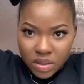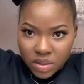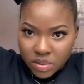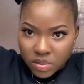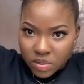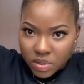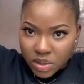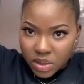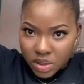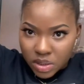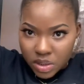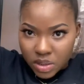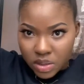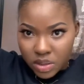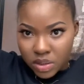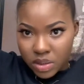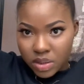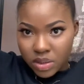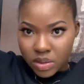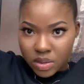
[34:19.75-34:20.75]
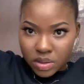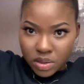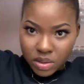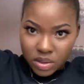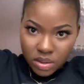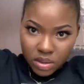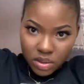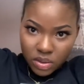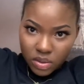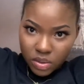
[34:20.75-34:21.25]
I'm just gonna,
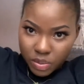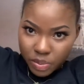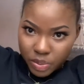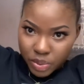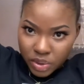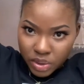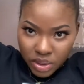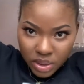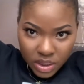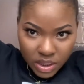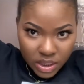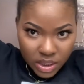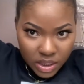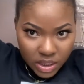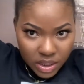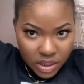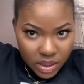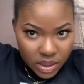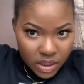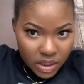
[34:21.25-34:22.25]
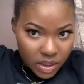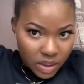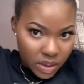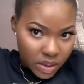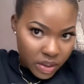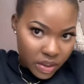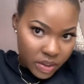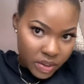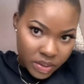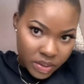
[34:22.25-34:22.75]
you know, put it under the ear.